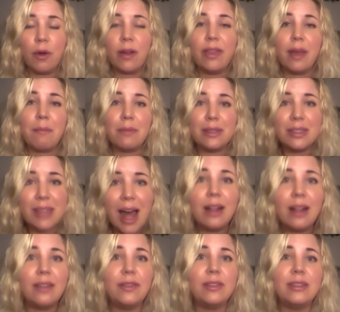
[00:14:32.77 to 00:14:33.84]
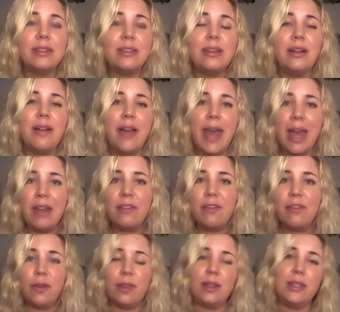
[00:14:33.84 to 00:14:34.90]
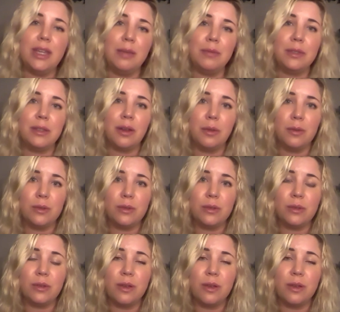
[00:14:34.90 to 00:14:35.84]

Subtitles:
for themselves and for the team's goals.